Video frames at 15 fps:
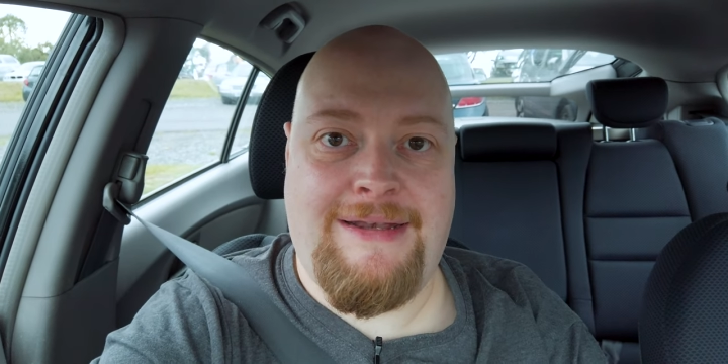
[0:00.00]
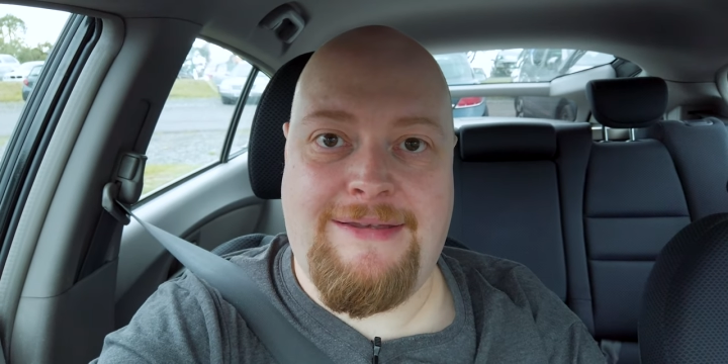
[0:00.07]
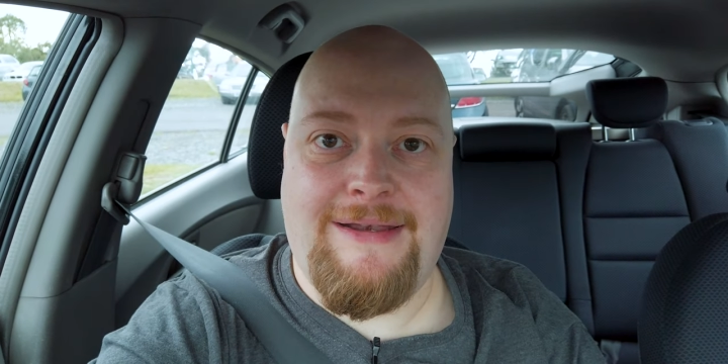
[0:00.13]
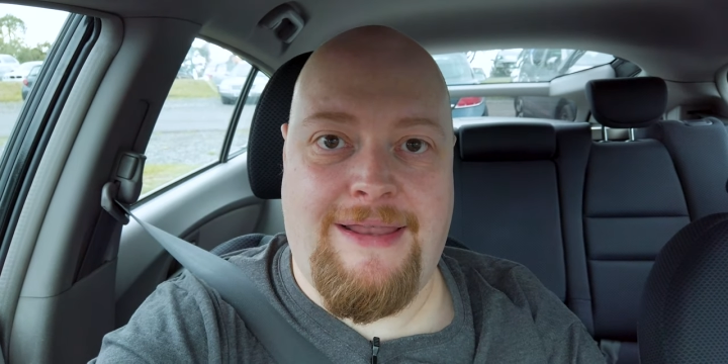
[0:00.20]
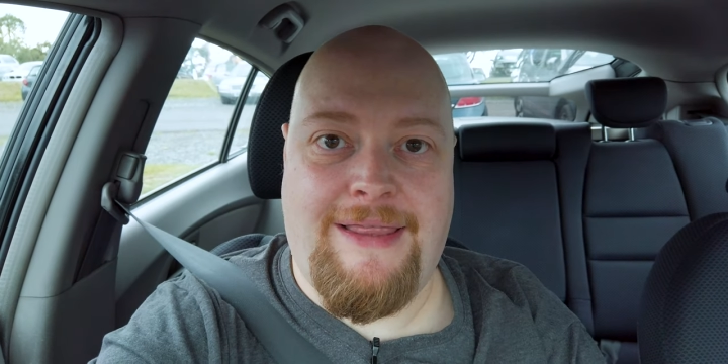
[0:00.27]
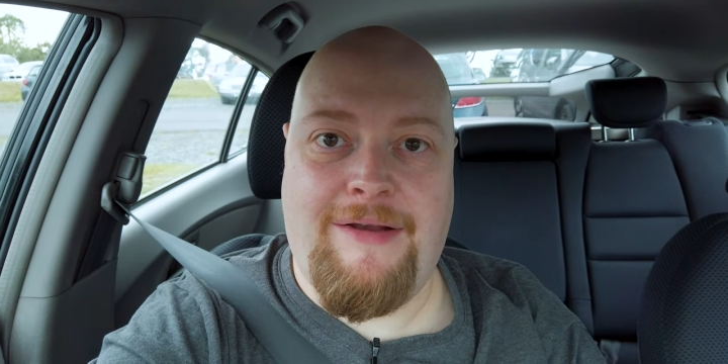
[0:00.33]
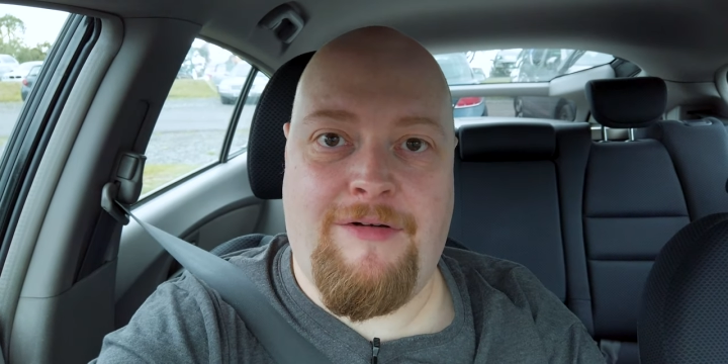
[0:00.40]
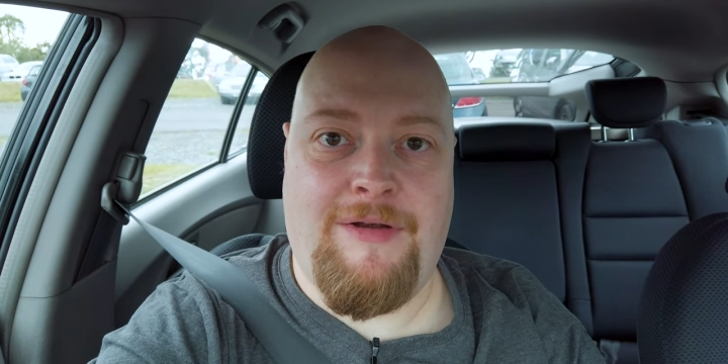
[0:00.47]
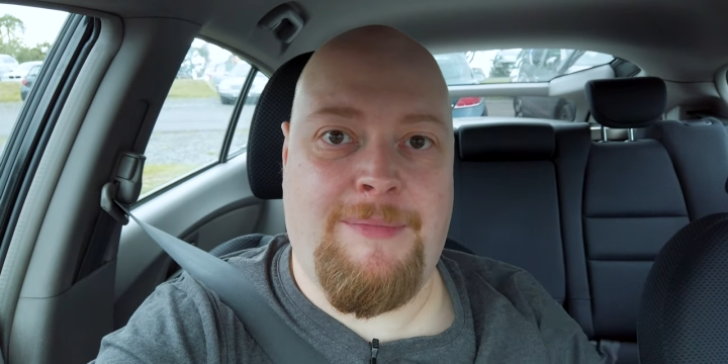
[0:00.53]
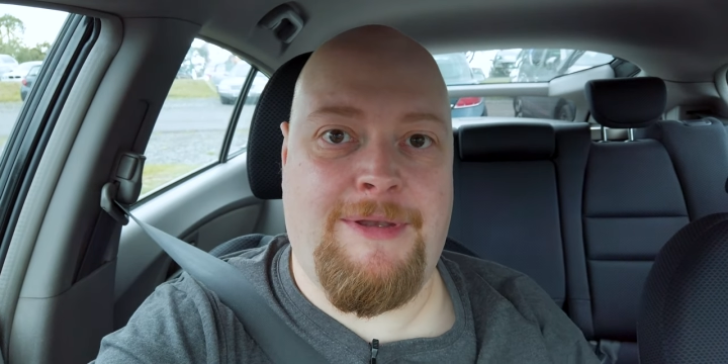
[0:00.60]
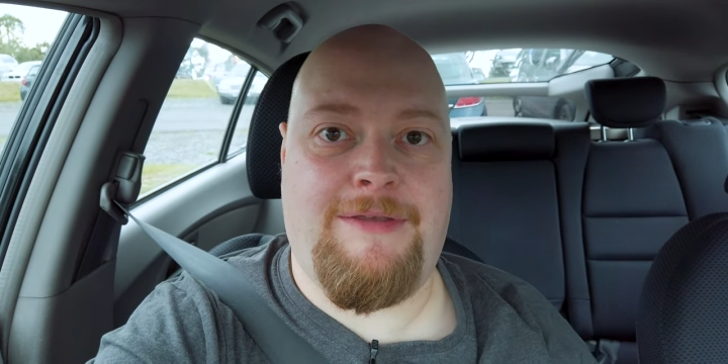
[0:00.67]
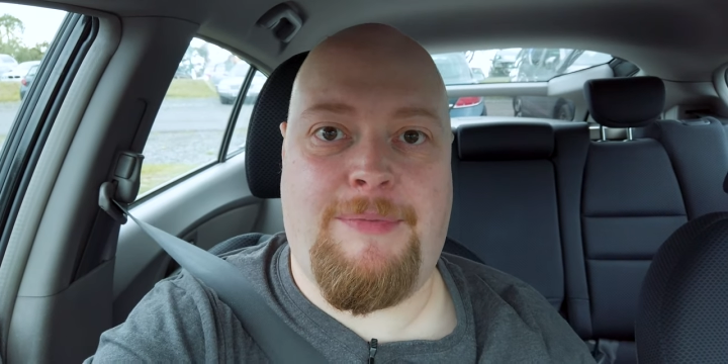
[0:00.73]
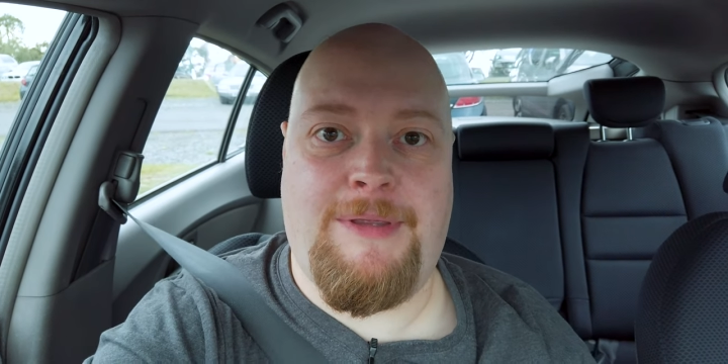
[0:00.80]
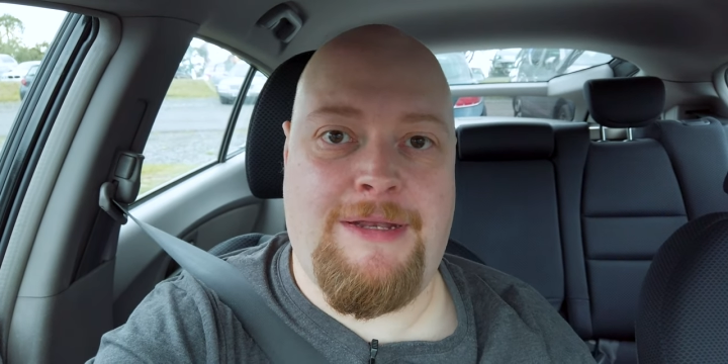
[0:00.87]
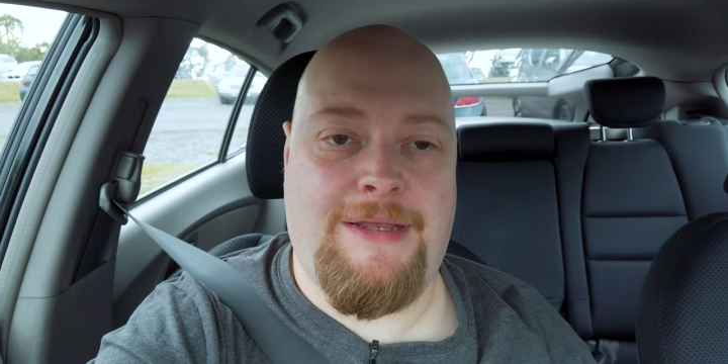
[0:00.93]
into Lightroom
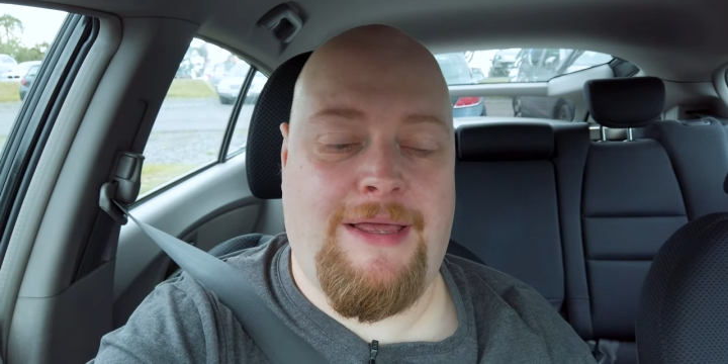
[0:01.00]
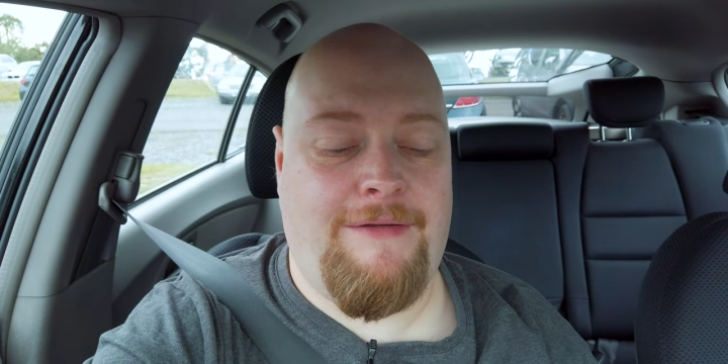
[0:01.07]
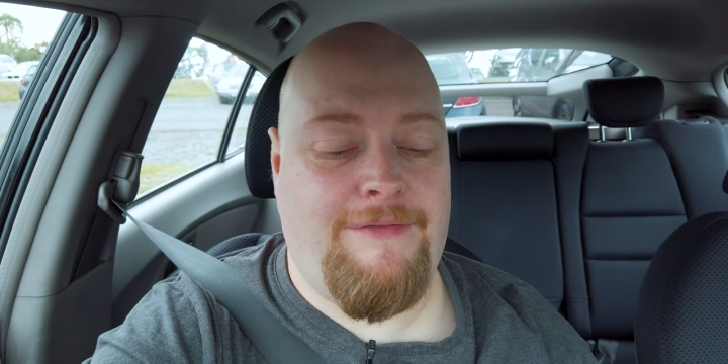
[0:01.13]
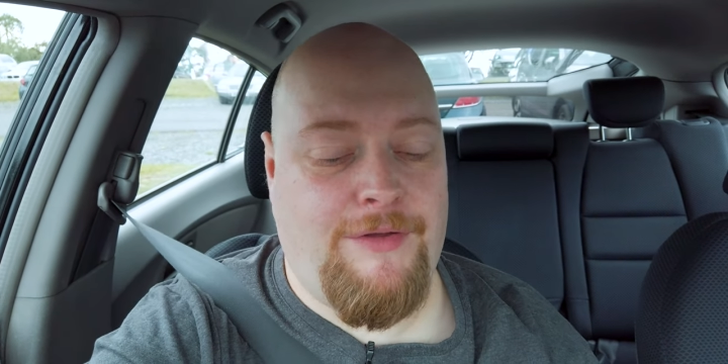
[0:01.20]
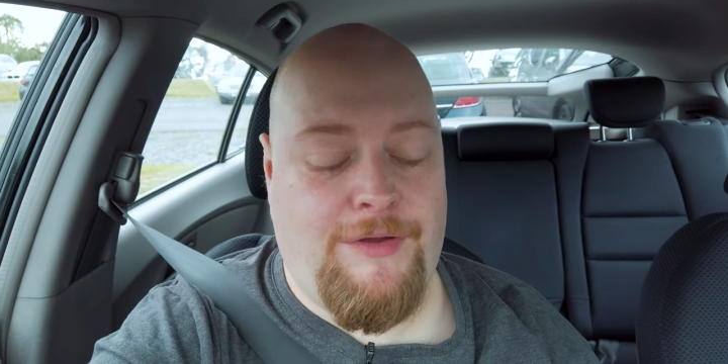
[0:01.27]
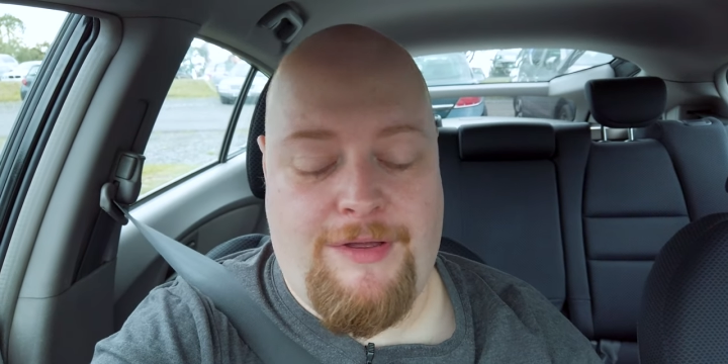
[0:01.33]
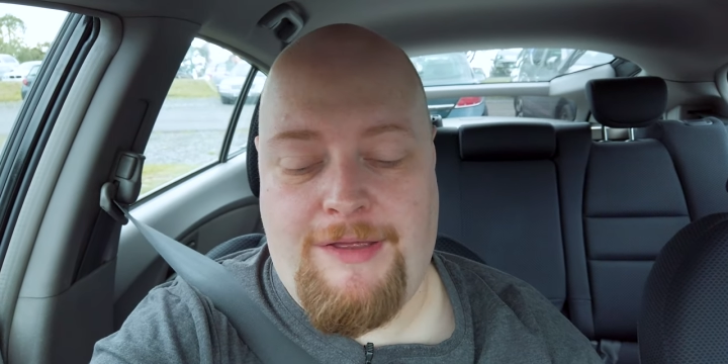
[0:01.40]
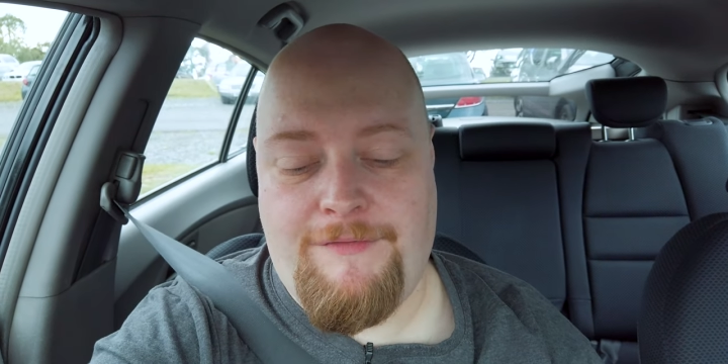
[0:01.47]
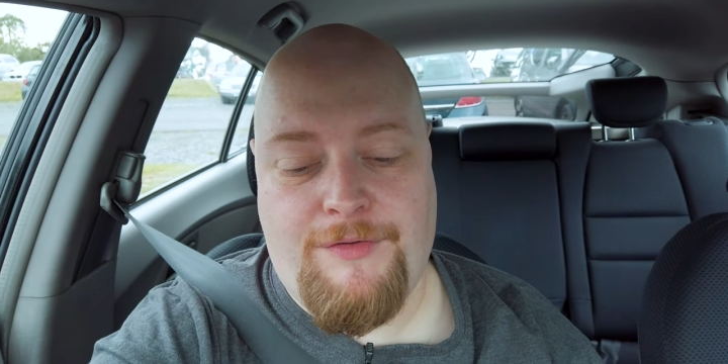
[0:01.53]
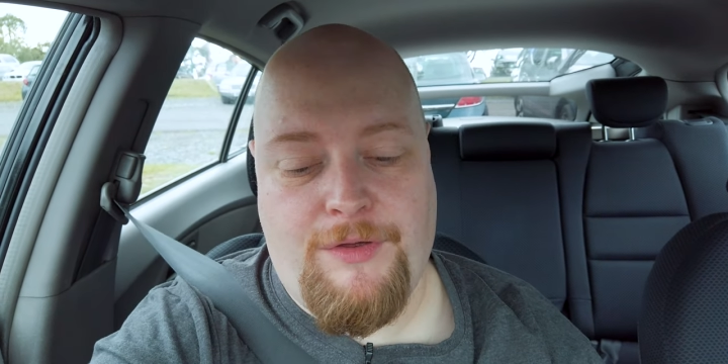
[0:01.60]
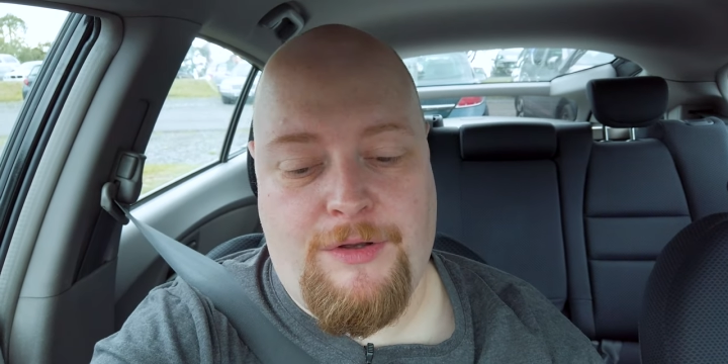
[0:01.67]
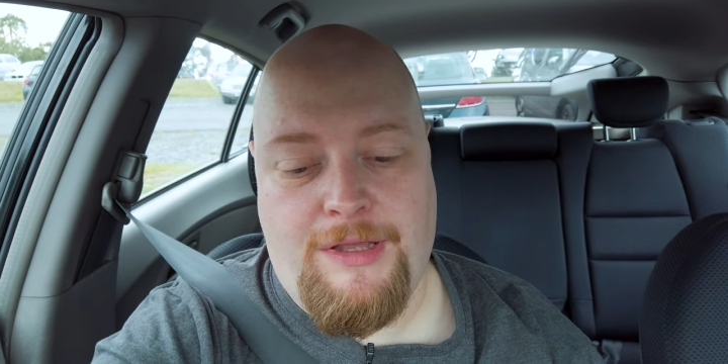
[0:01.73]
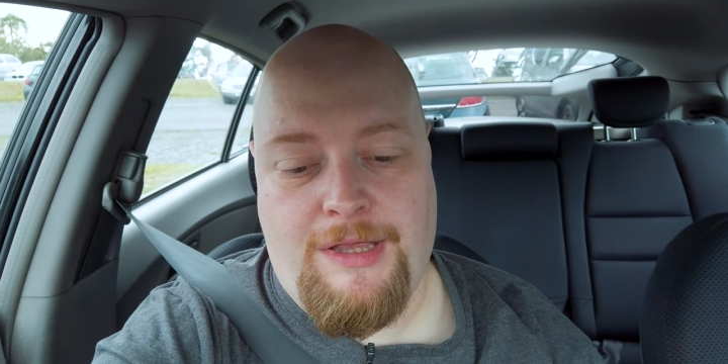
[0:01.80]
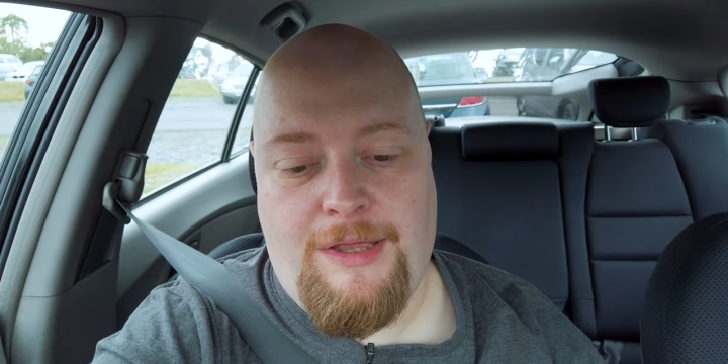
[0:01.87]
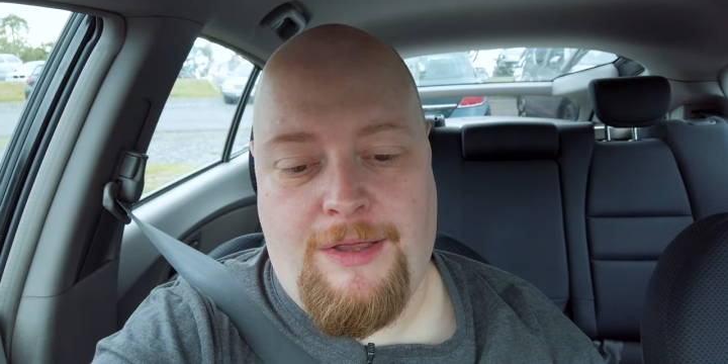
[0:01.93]
into being that I've got I've
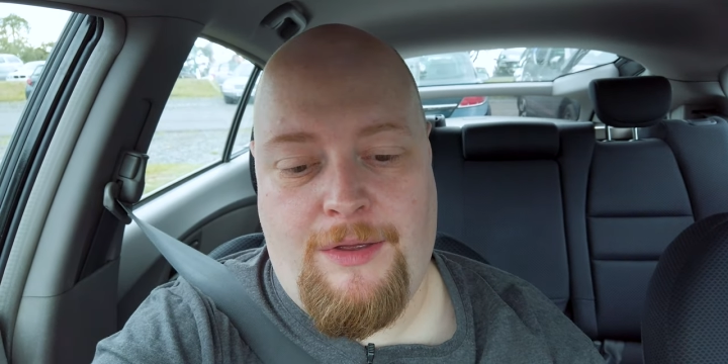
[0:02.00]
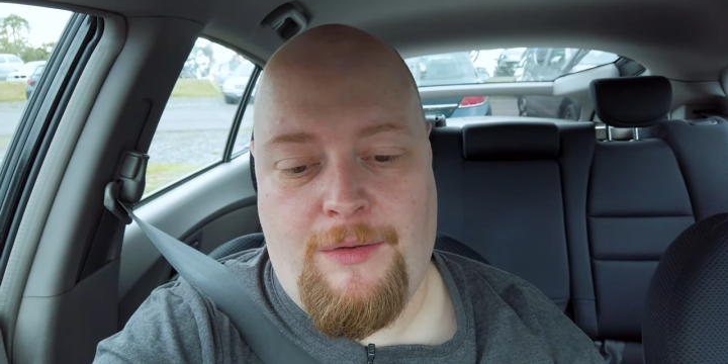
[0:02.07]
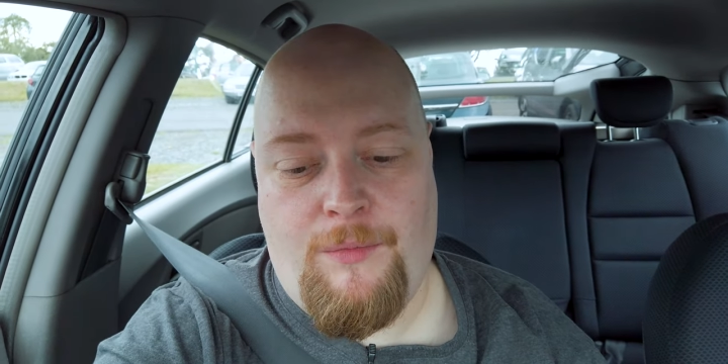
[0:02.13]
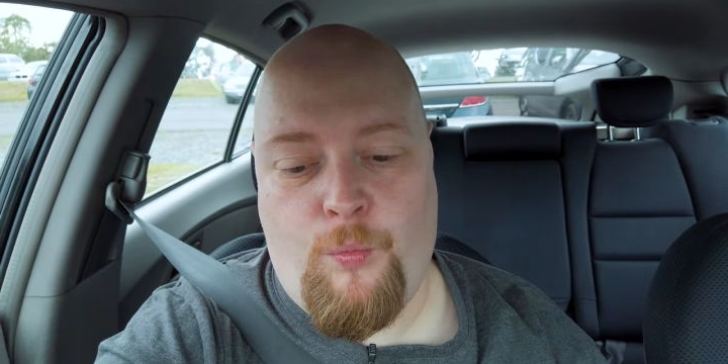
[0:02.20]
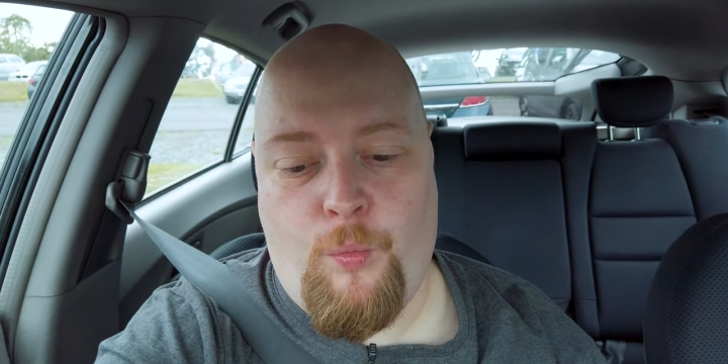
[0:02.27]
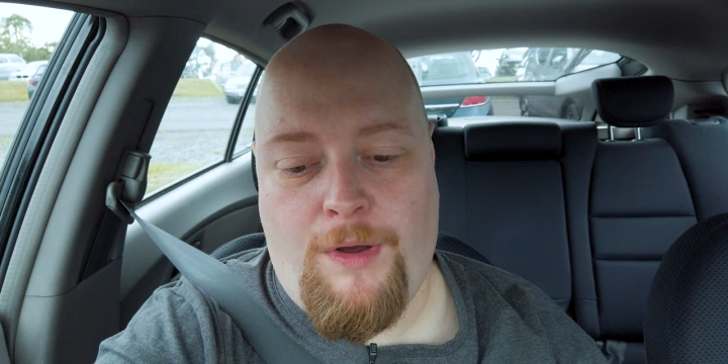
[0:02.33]
got uh,